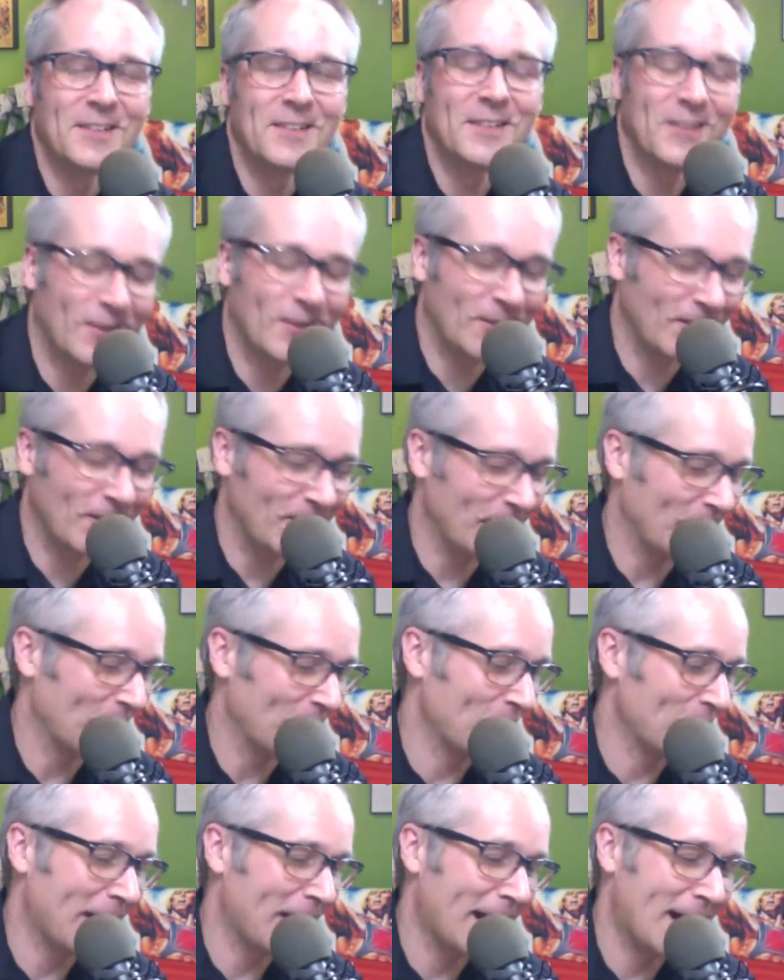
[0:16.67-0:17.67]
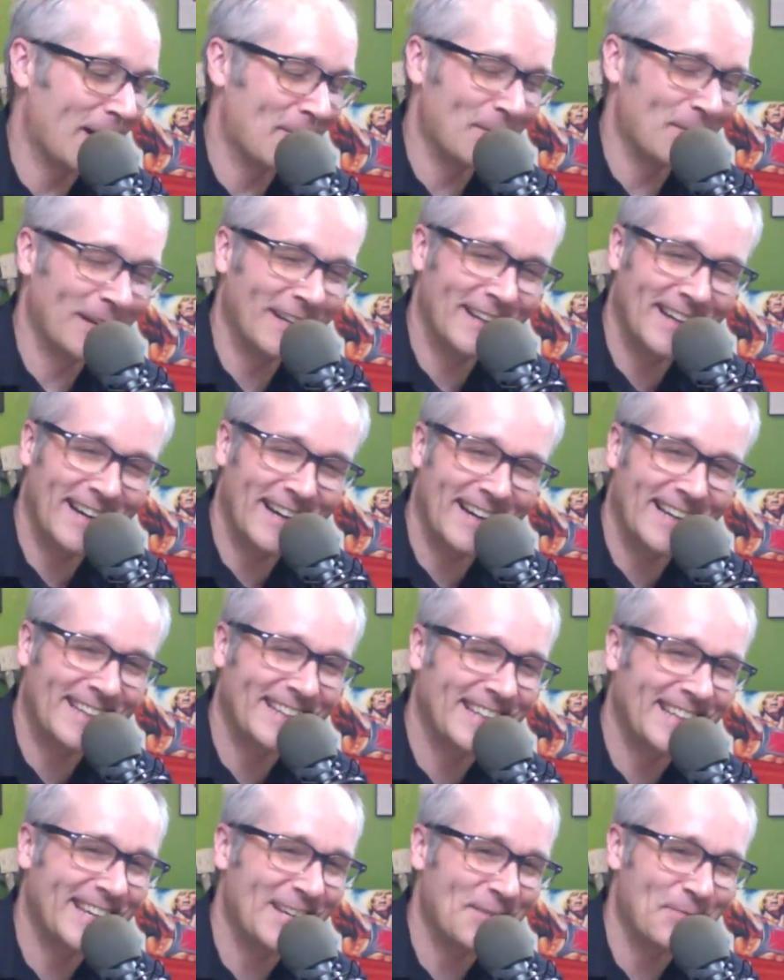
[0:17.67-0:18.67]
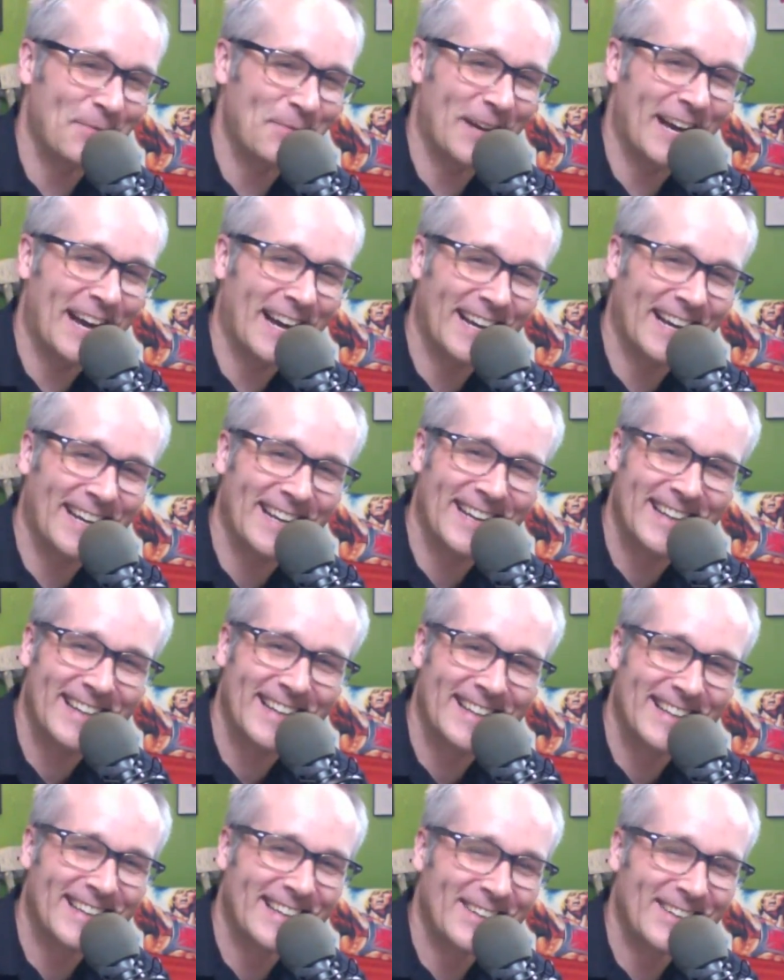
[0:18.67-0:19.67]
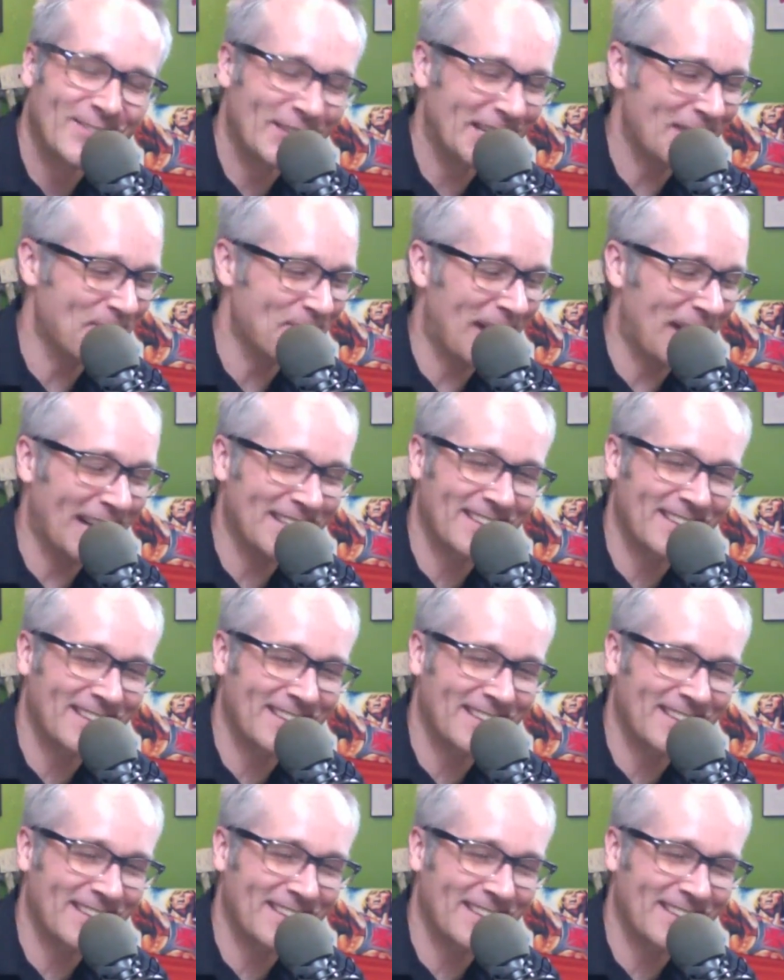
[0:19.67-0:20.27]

Oh, Rob, I get back. We get back to